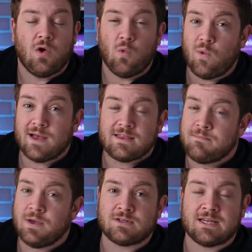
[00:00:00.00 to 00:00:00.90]
with a
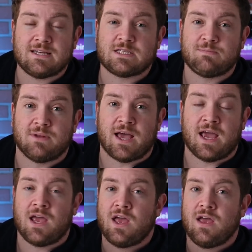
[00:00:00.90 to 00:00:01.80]
built-in
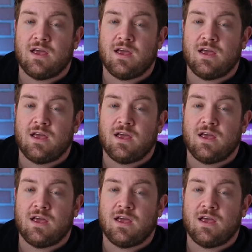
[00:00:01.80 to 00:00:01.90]
display